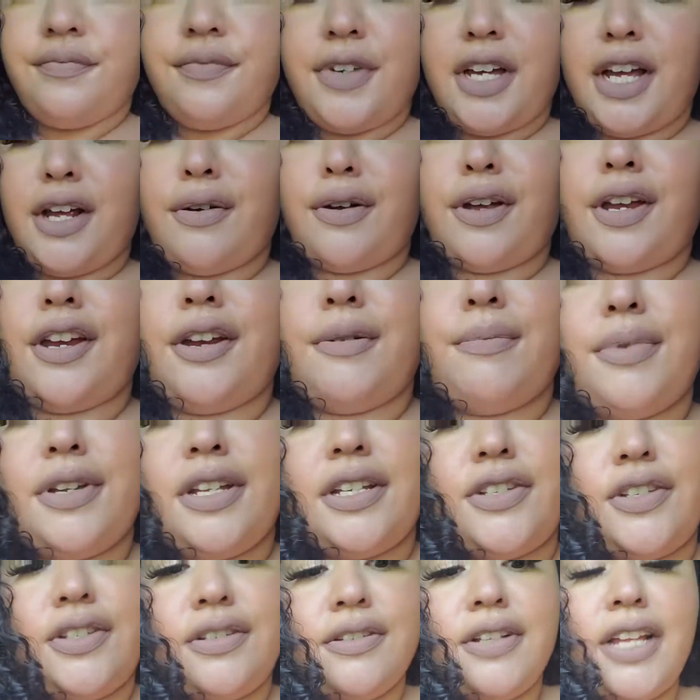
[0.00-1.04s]
I don't care
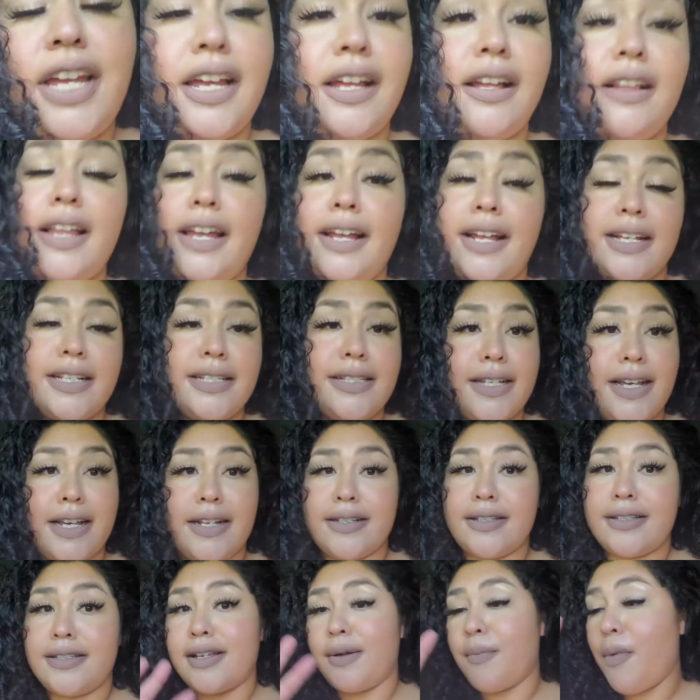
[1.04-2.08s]
bitch like like I
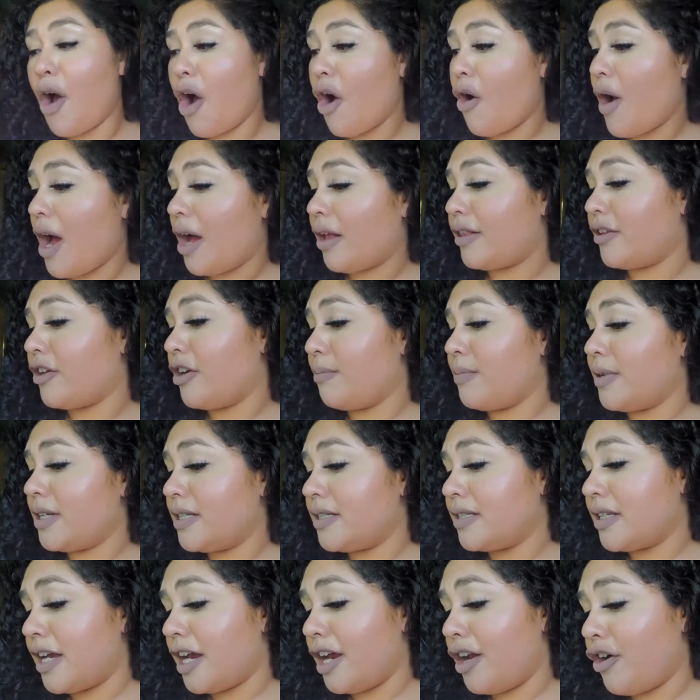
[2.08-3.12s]
said some hoe out there be
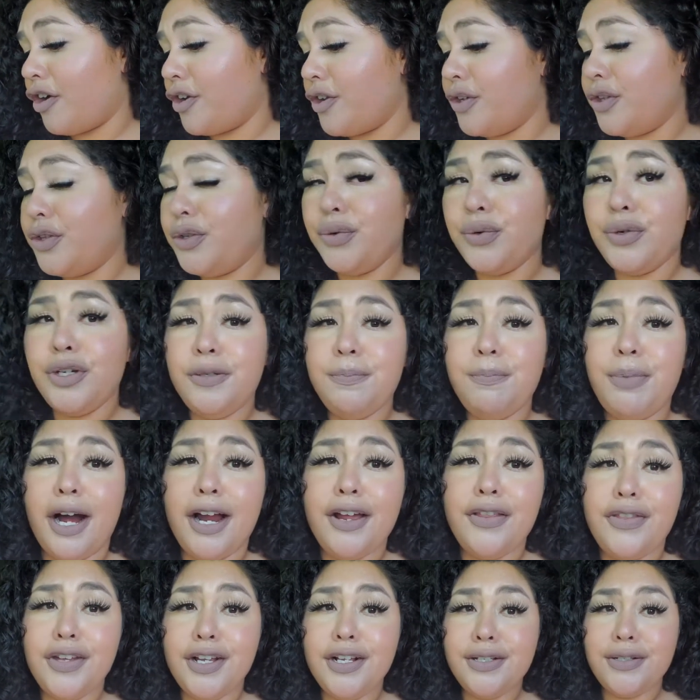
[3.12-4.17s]
saying all you do is buy
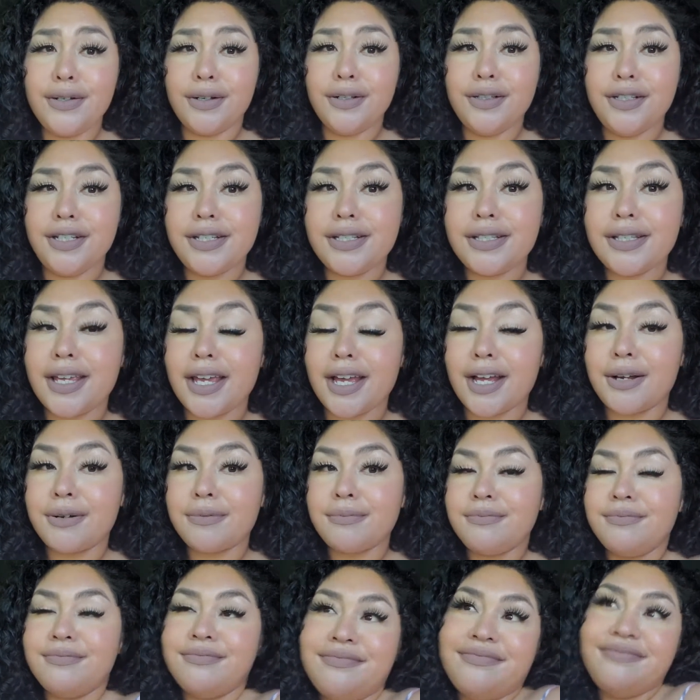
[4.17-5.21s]
things on discount
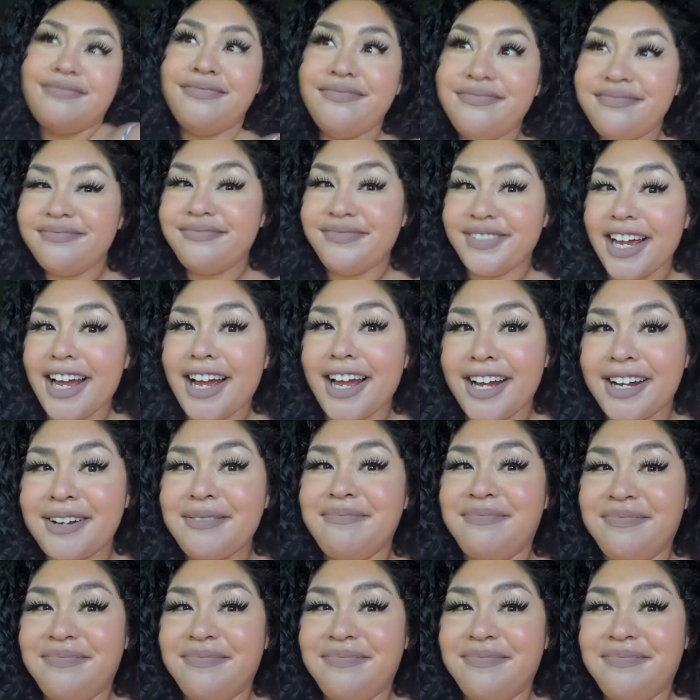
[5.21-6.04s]
yeah